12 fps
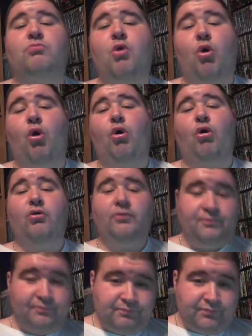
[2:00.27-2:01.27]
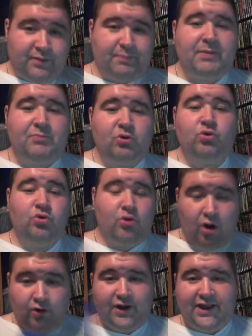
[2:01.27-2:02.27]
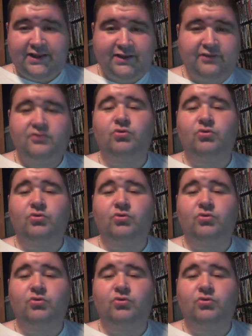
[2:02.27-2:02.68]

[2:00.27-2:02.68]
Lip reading: all the people who are in this